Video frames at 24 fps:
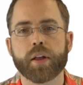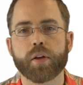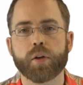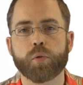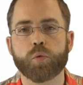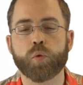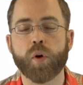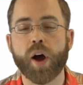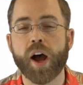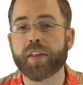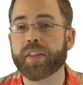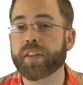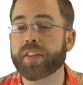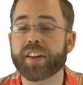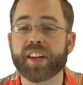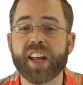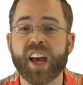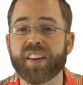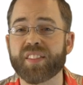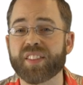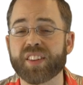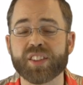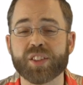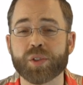rather than
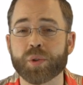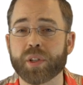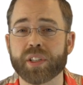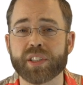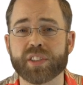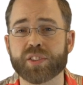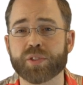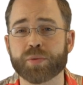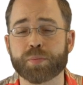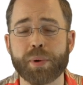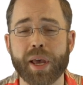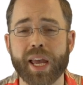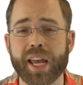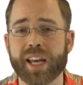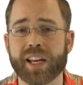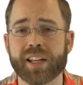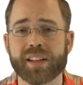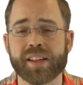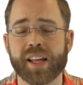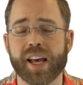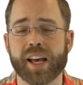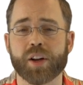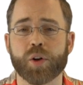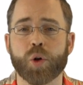having to
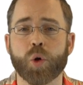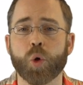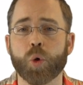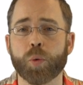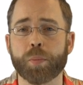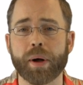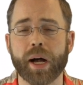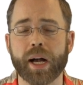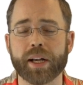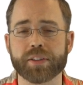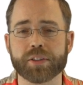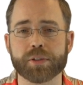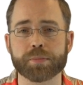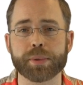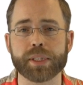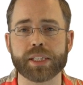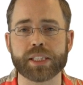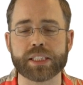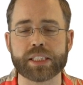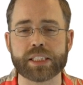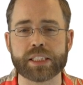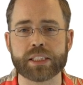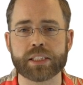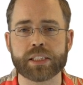expand that whole
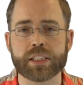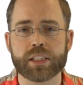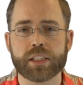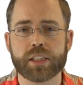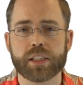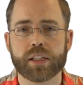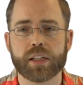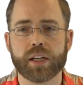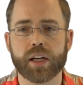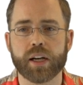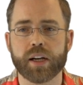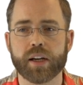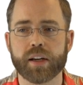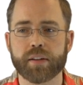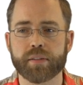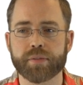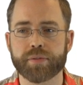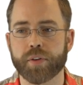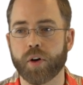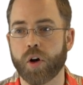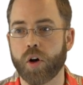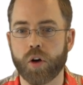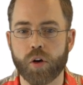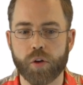possibility
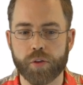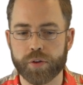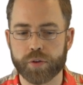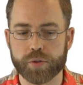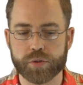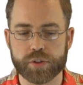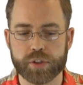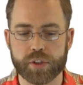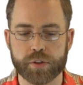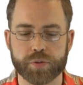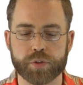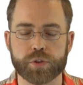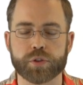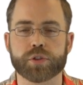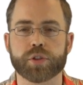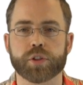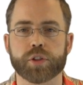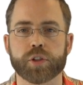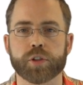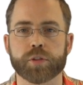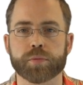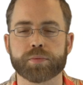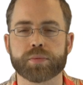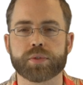of all those different
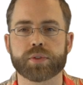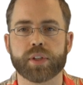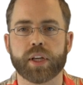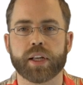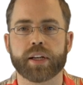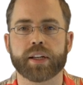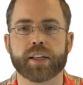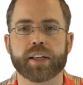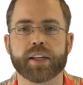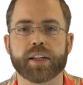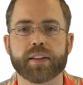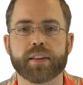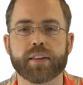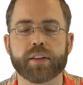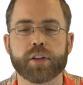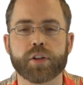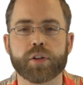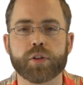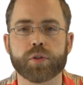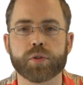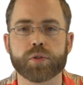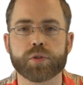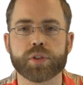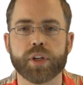terms and get the
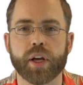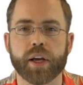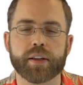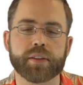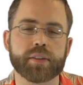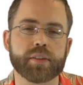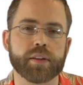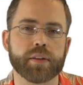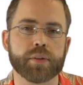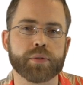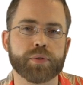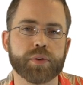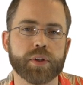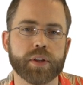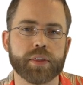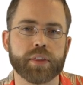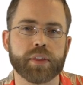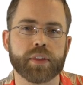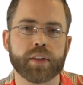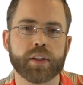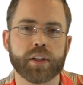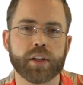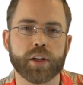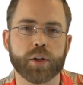huge x to the
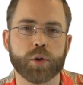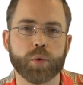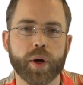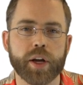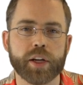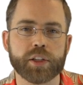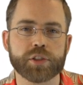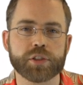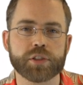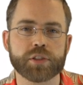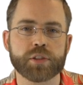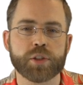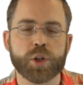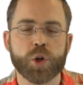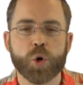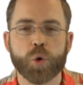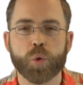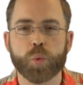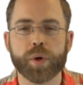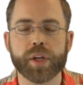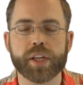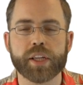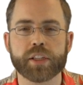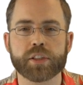5th equation,
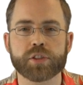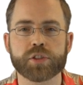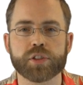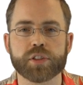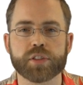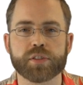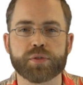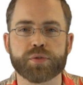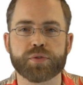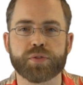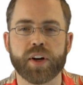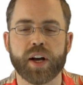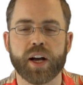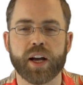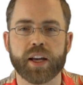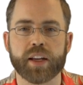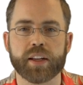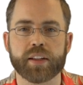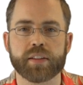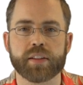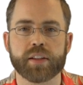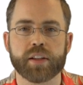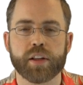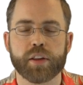we can just
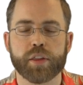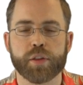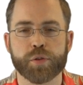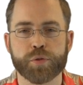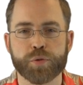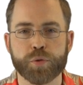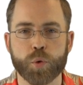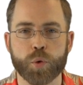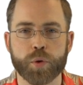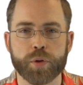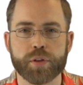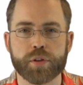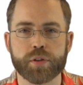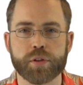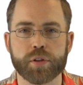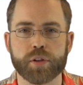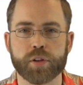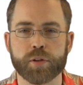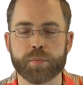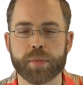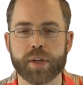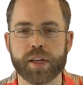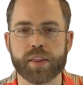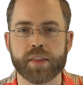find the 4th
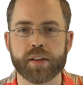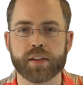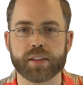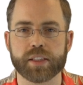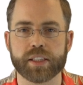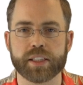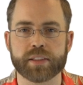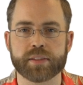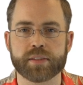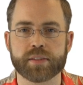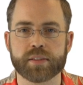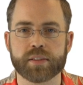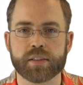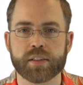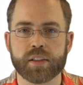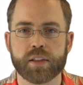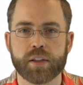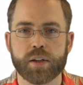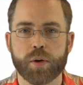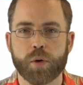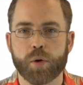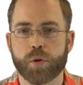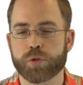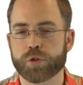term in the list,
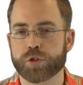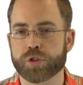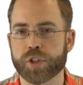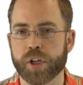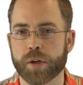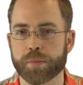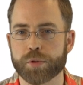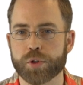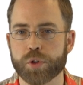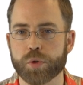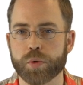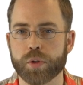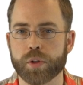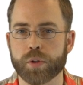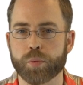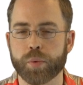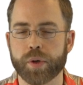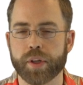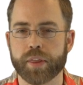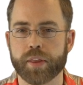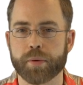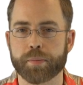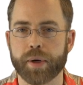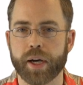jump to it
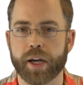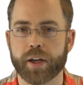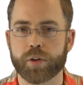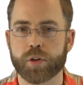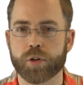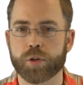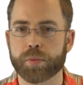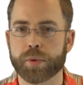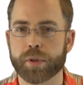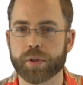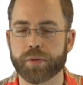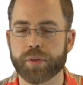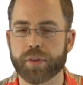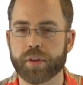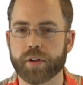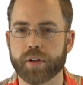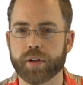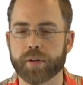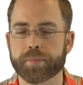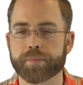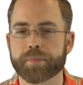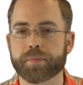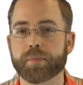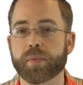with the binomial
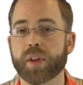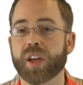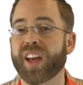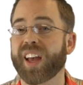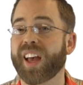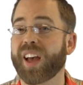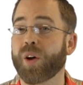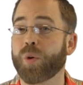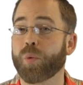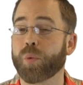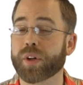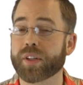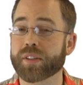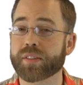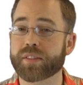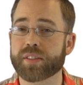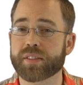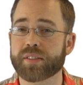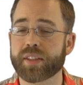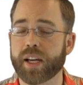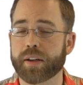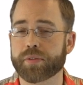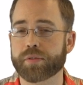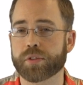theorem. What does
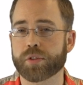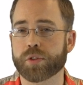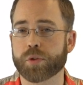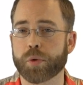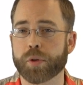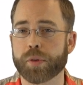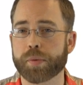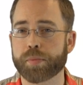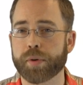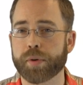this have to do with